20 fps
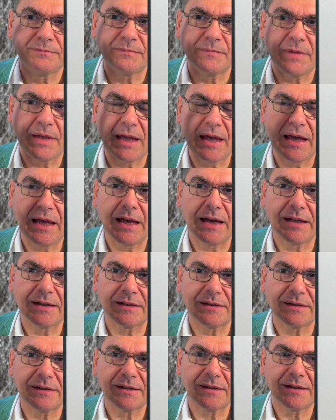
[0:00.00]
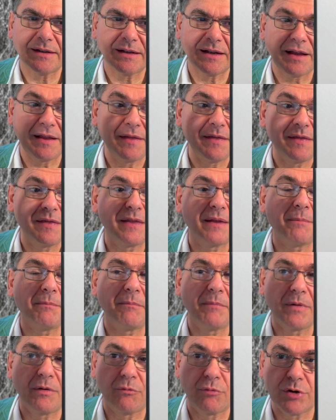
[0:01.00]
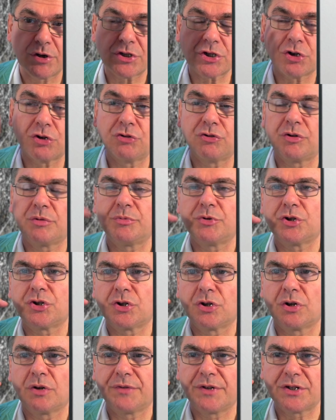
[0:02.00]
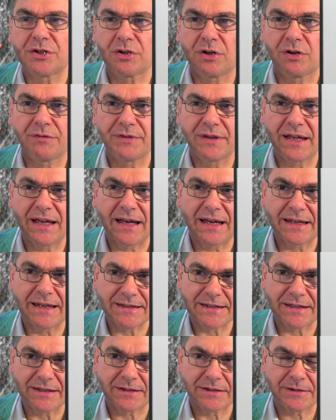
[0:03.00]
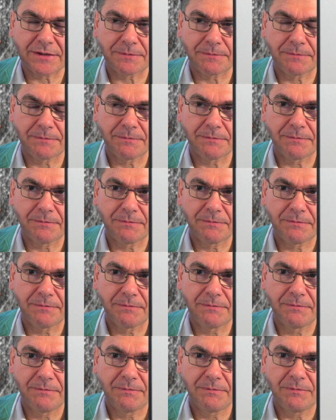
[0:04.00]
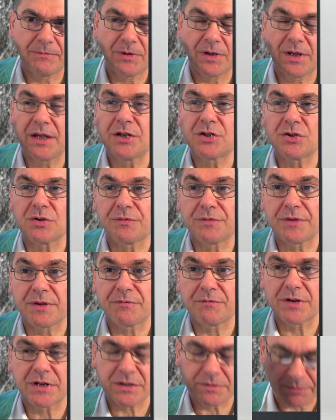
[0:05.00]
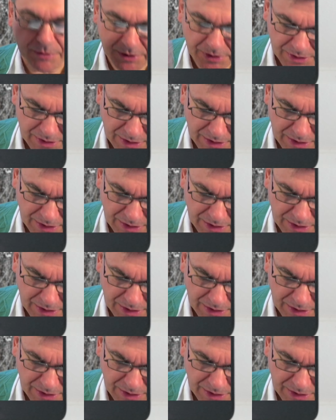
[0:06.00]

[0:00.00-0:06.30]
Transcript: and the risk contribution of each of the assets, each of the investments that